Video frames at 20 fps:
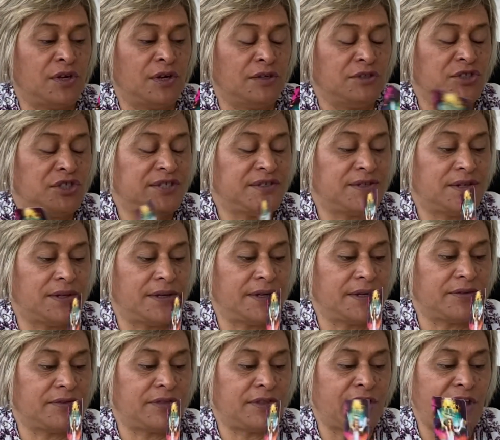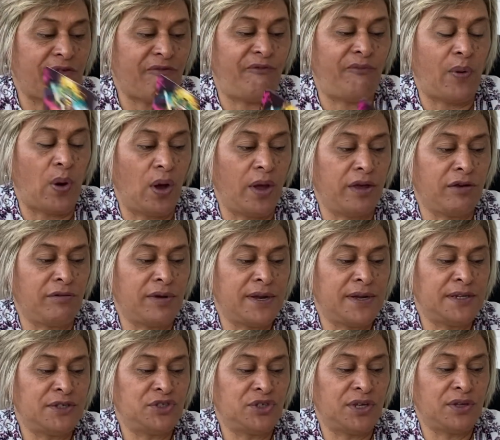she's like that fire
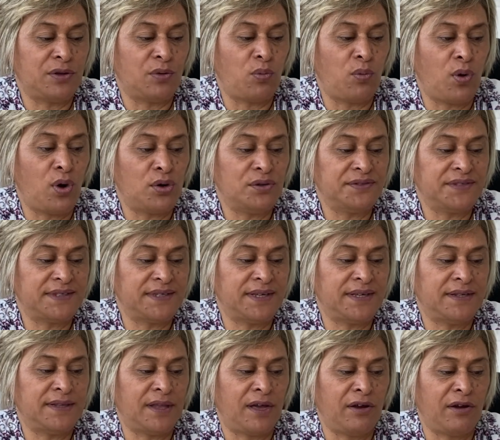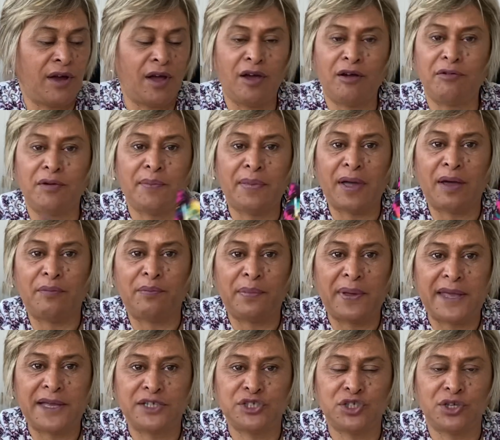energy, the Wands, and they are about
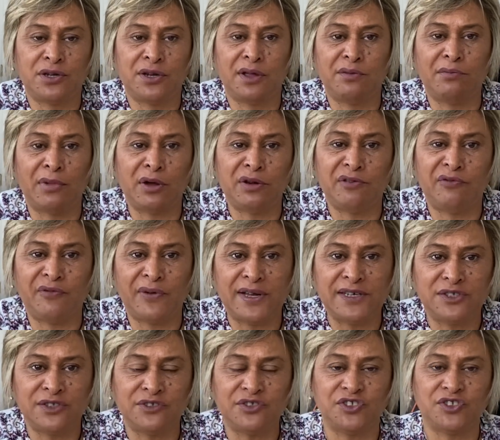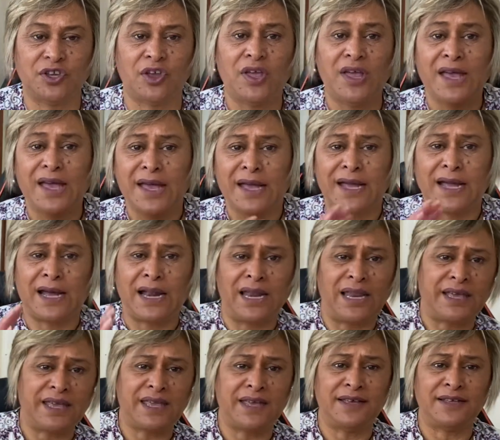passion and motivation. So
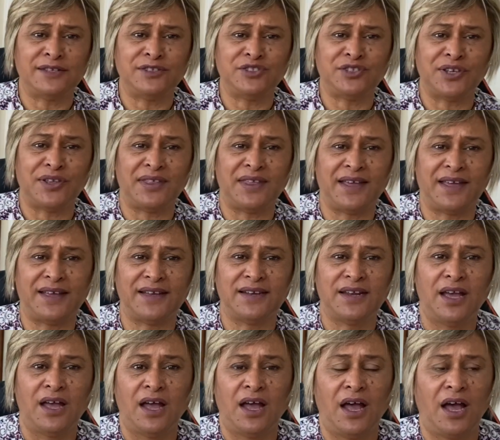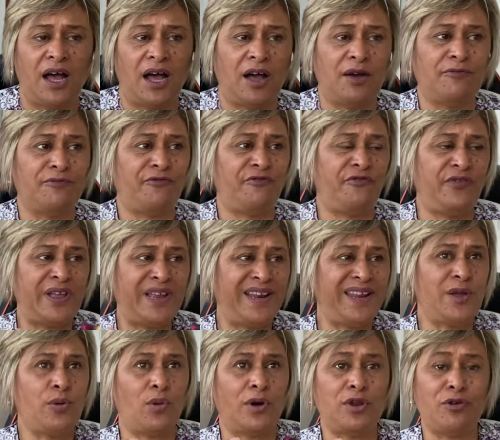clicking into that,
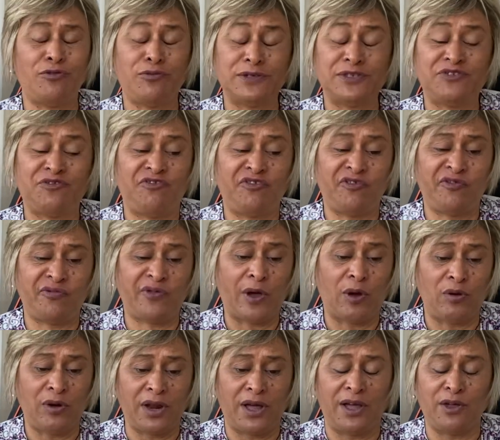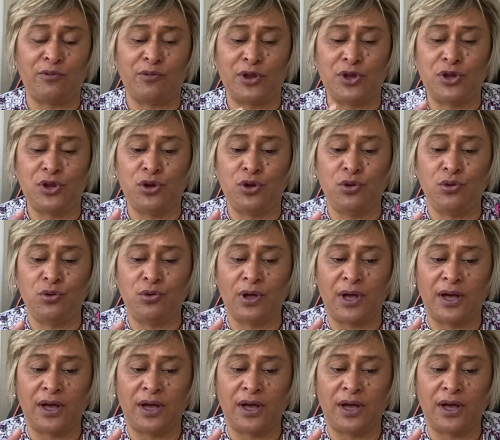feeling what it felt like when you